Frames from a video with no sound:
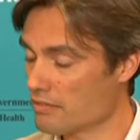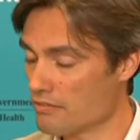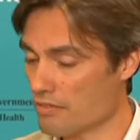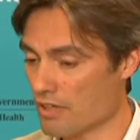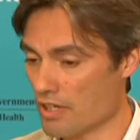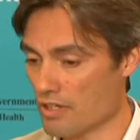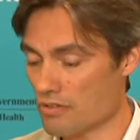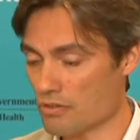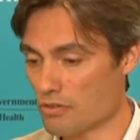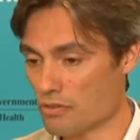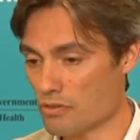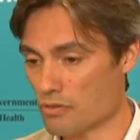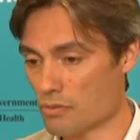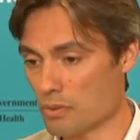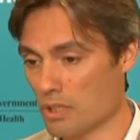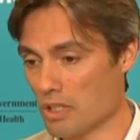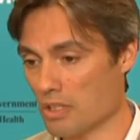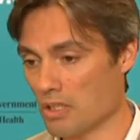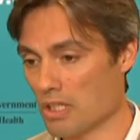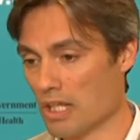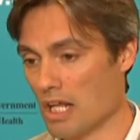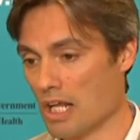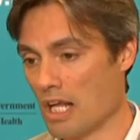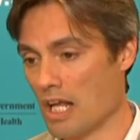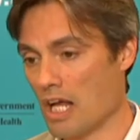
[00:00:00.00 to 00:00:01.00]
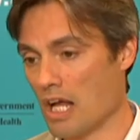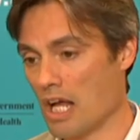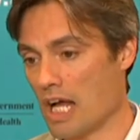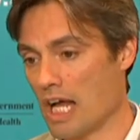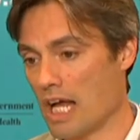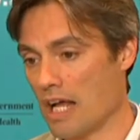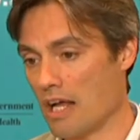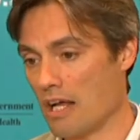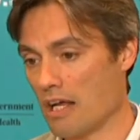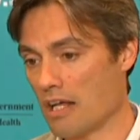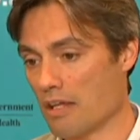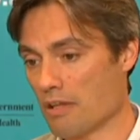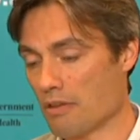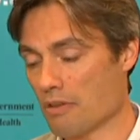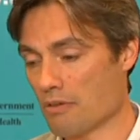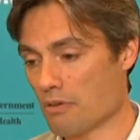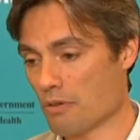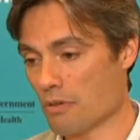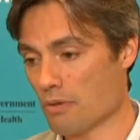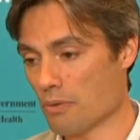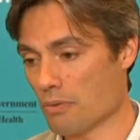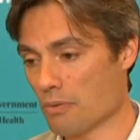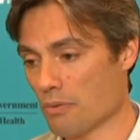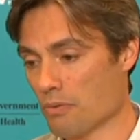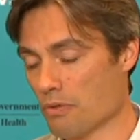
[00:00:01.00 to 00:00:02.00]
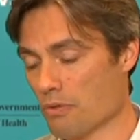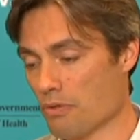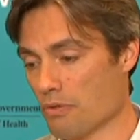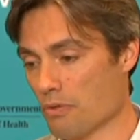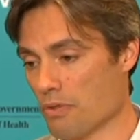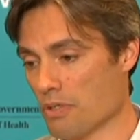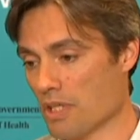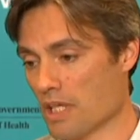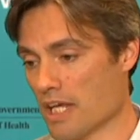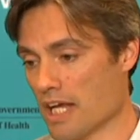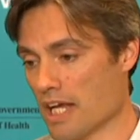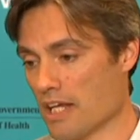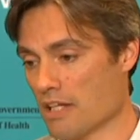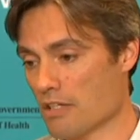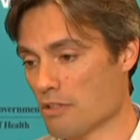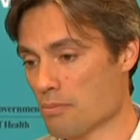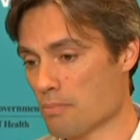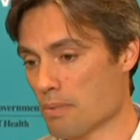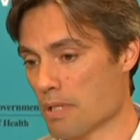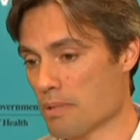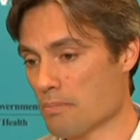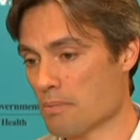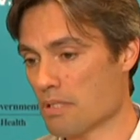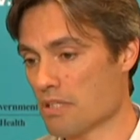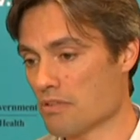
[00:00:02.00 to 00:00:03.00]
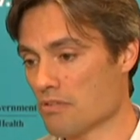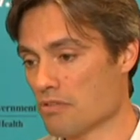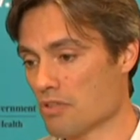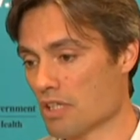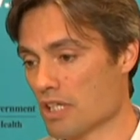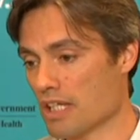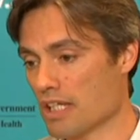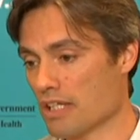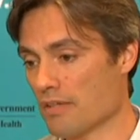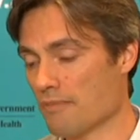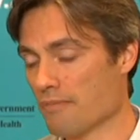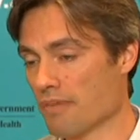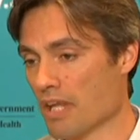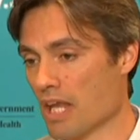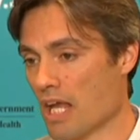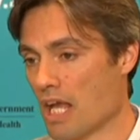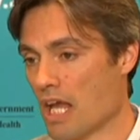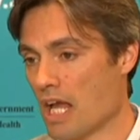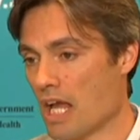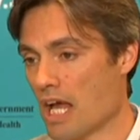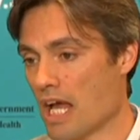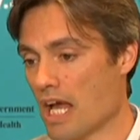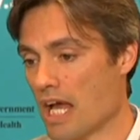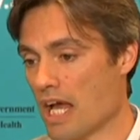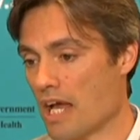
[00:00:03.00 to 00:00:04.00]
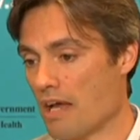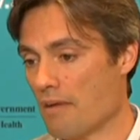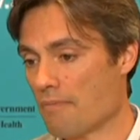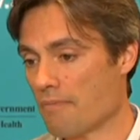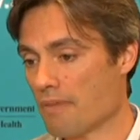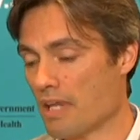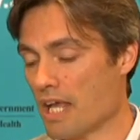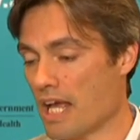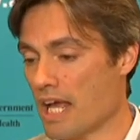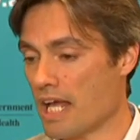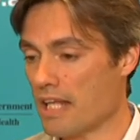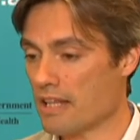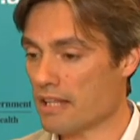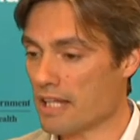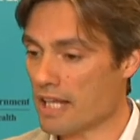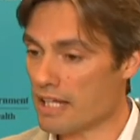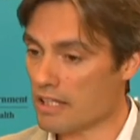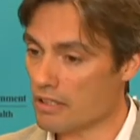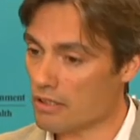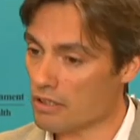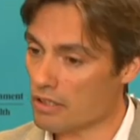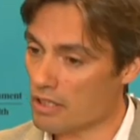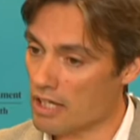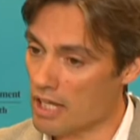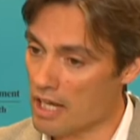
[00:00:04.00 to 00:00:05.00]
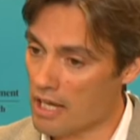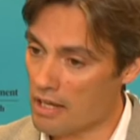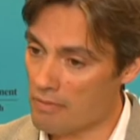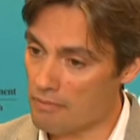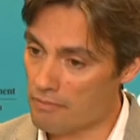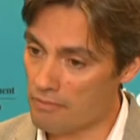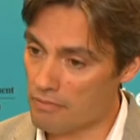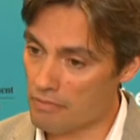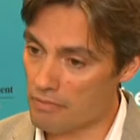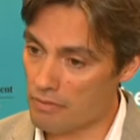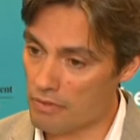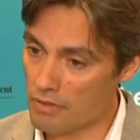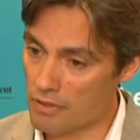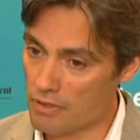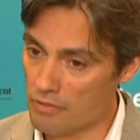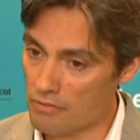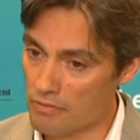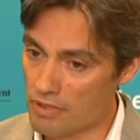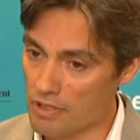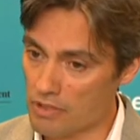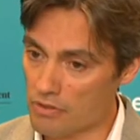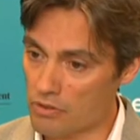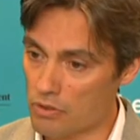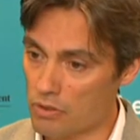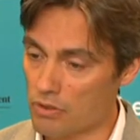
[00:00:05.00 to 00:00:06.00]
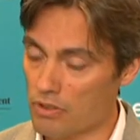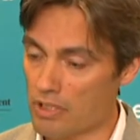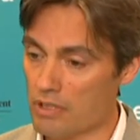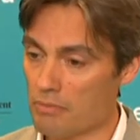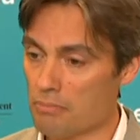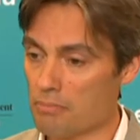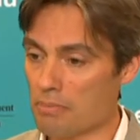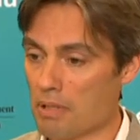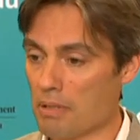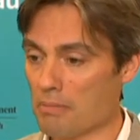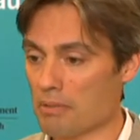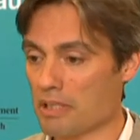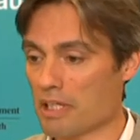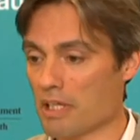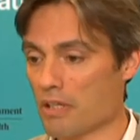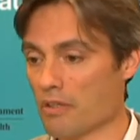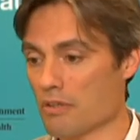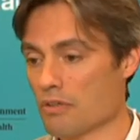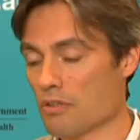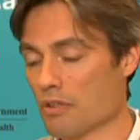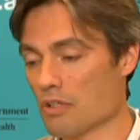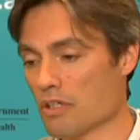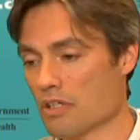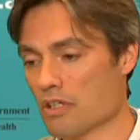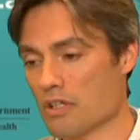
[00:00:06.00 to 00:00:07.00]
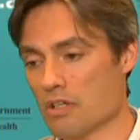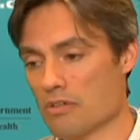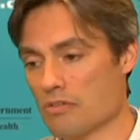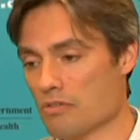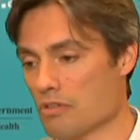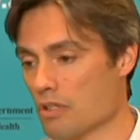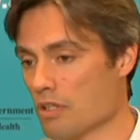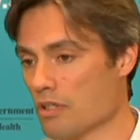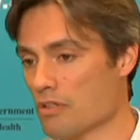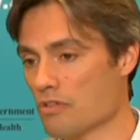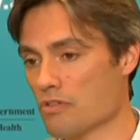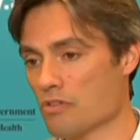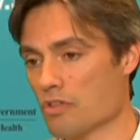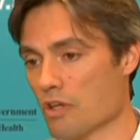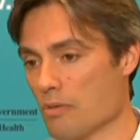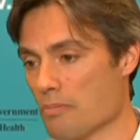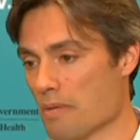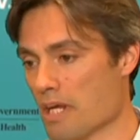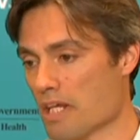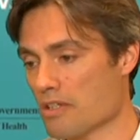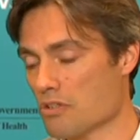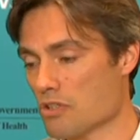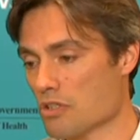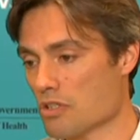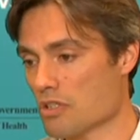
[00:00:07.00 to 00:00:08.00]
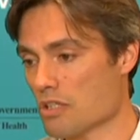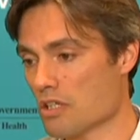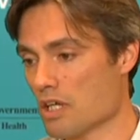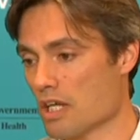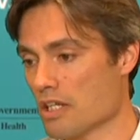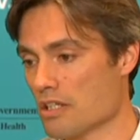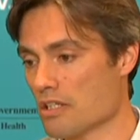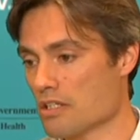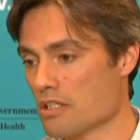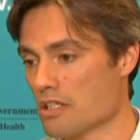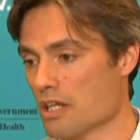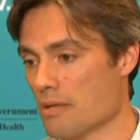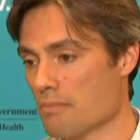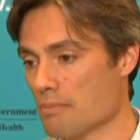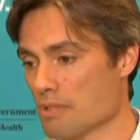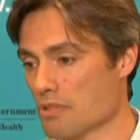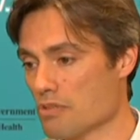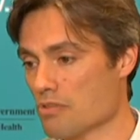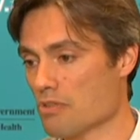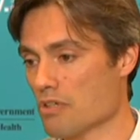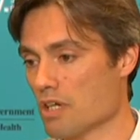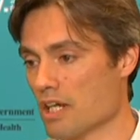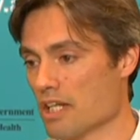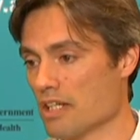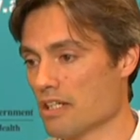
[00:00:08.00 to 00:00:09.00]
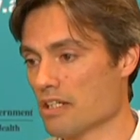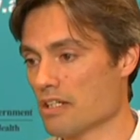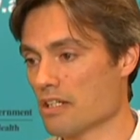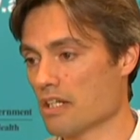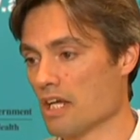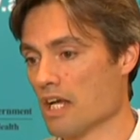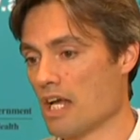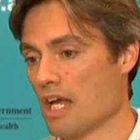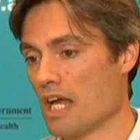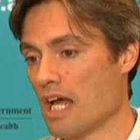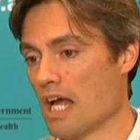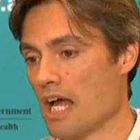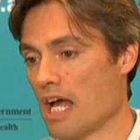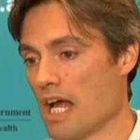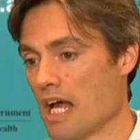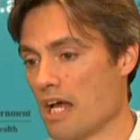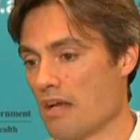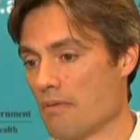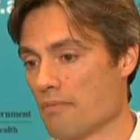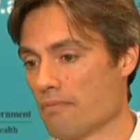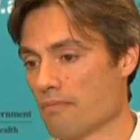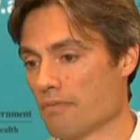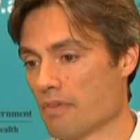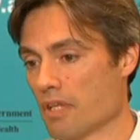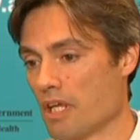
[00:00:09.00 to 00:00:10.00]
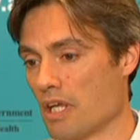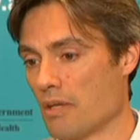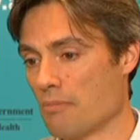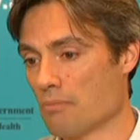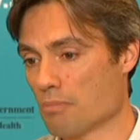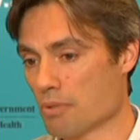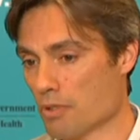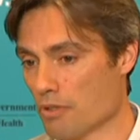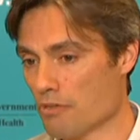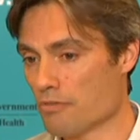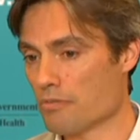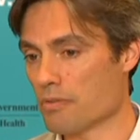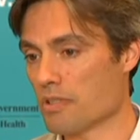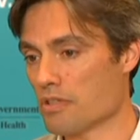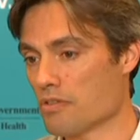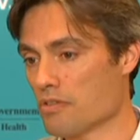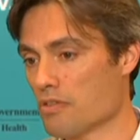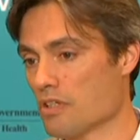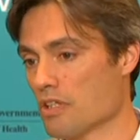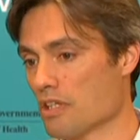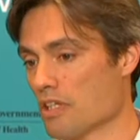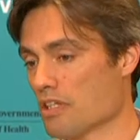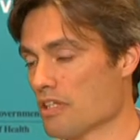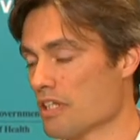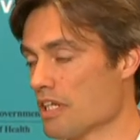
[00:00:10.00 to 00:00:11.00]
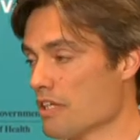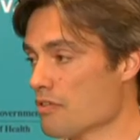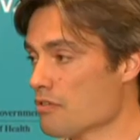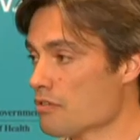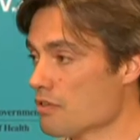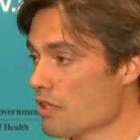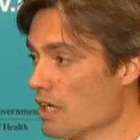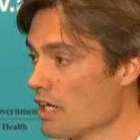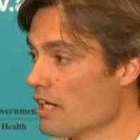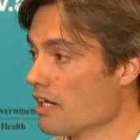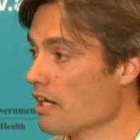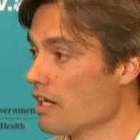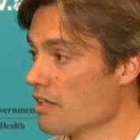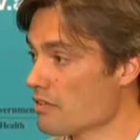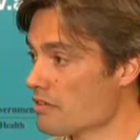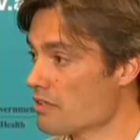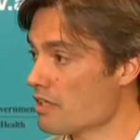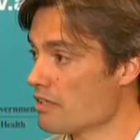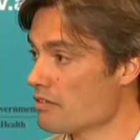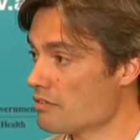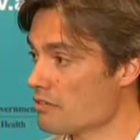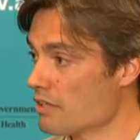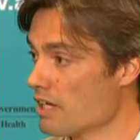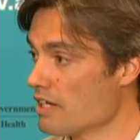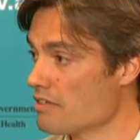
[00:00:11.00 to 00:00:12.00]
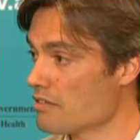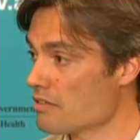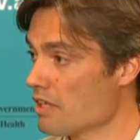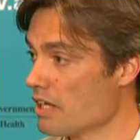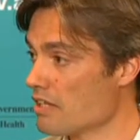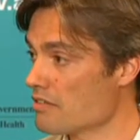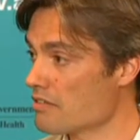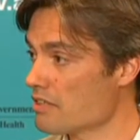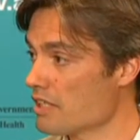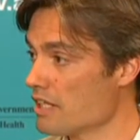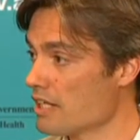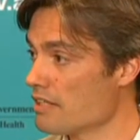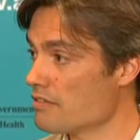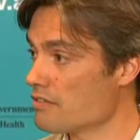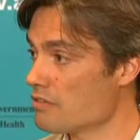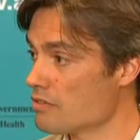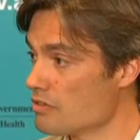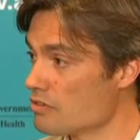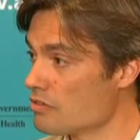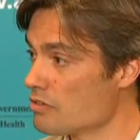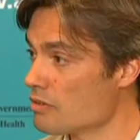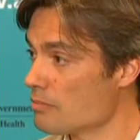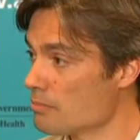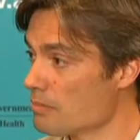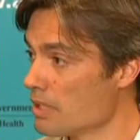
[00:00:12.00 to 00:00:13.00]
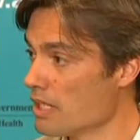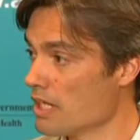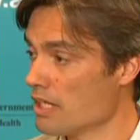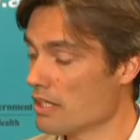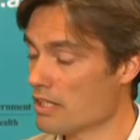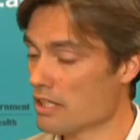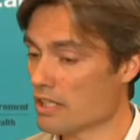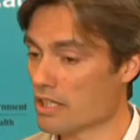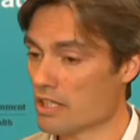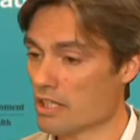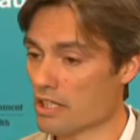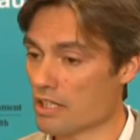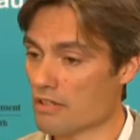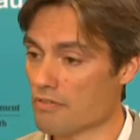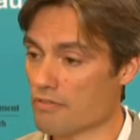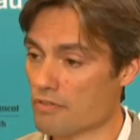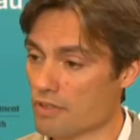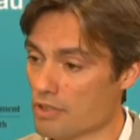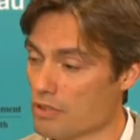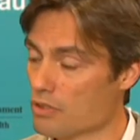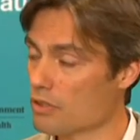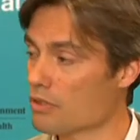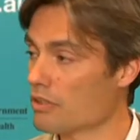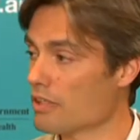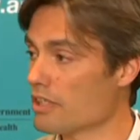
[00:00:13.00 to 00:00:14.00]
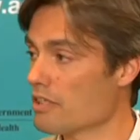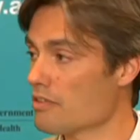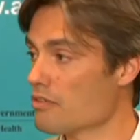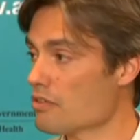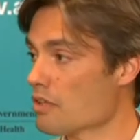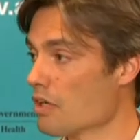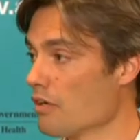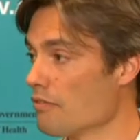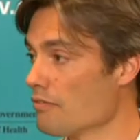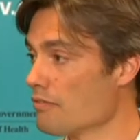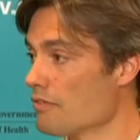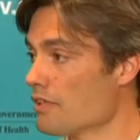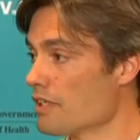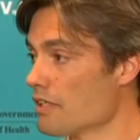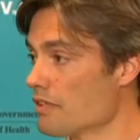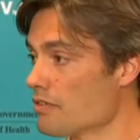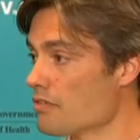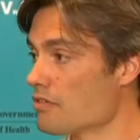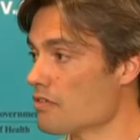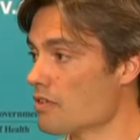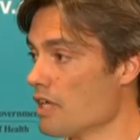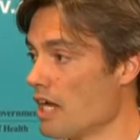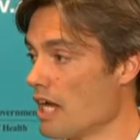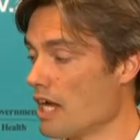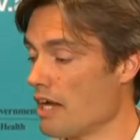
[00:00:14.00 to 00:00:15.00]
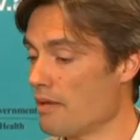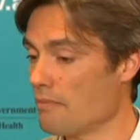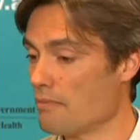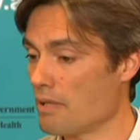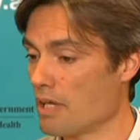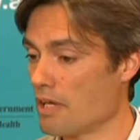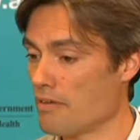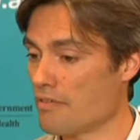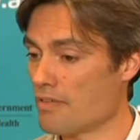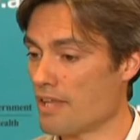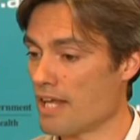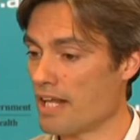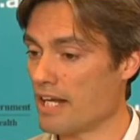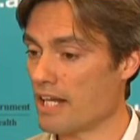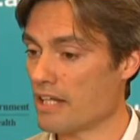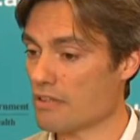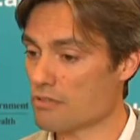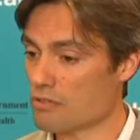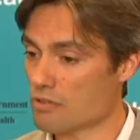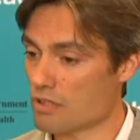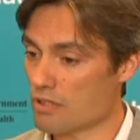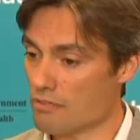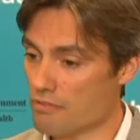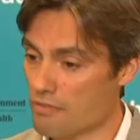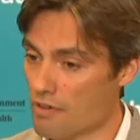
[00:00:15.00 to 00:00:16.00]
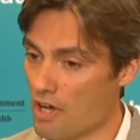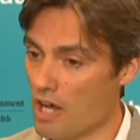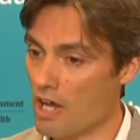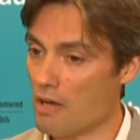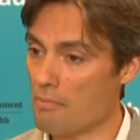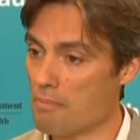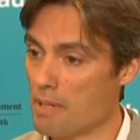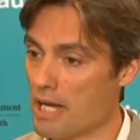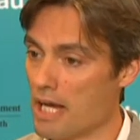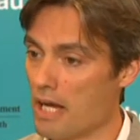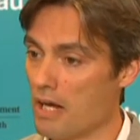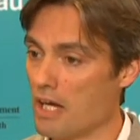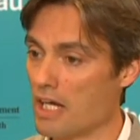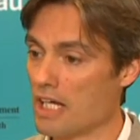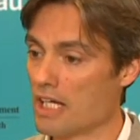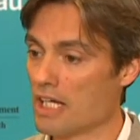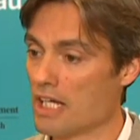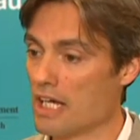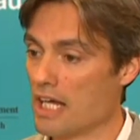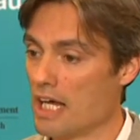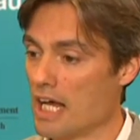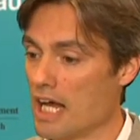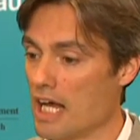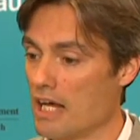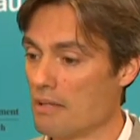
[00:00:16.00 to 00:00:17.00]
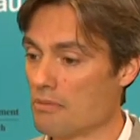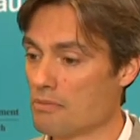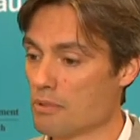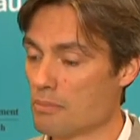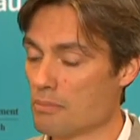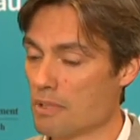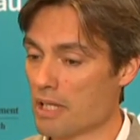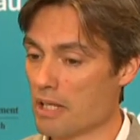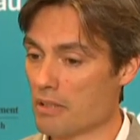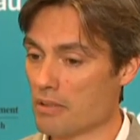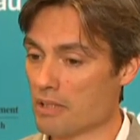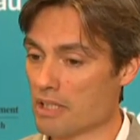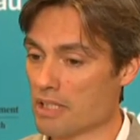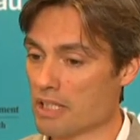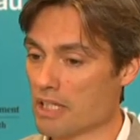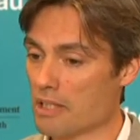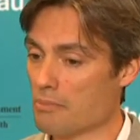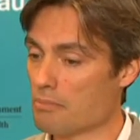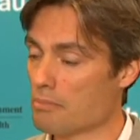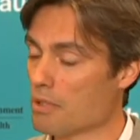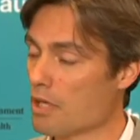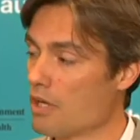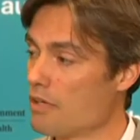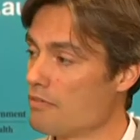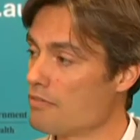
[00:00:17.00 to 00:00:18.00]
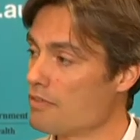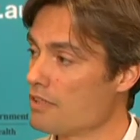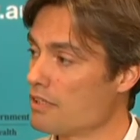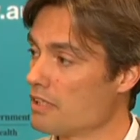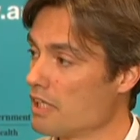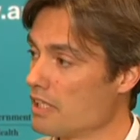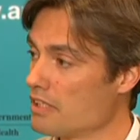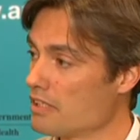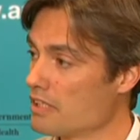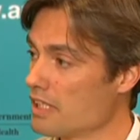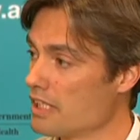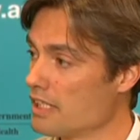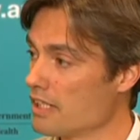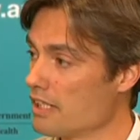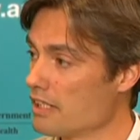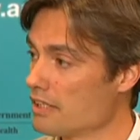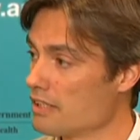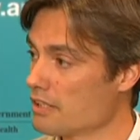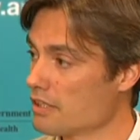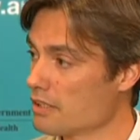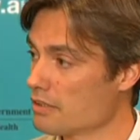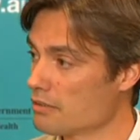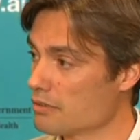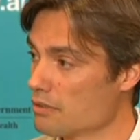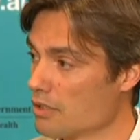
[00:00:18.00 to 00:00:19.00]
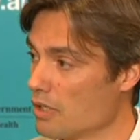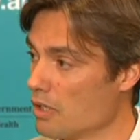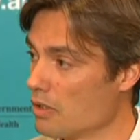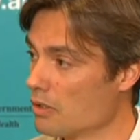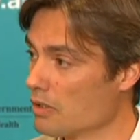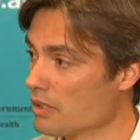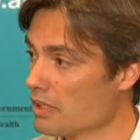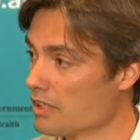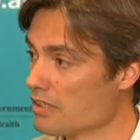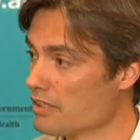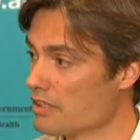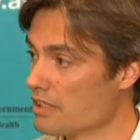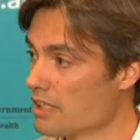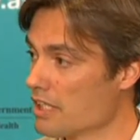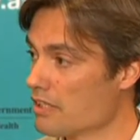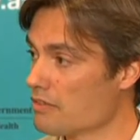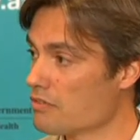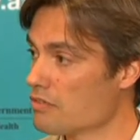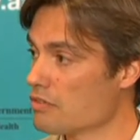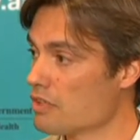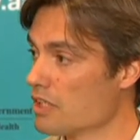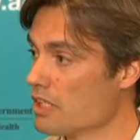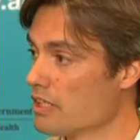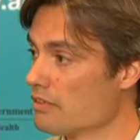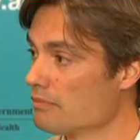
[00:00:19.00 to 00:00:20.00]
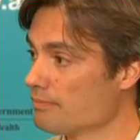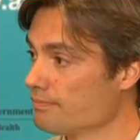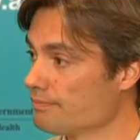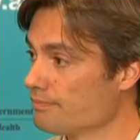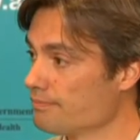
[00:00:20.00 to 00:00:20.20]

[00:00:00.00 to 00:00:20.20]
advice as well uh, through, through the AHPPC um, and that um, the Victorian Public Health Unit has learnt so much and, and demonstrated um, improvements in the test trace isolate system that can give Victorians confidence um, of that extra firepower uh, to be able to keep COVID 19 under control into next year.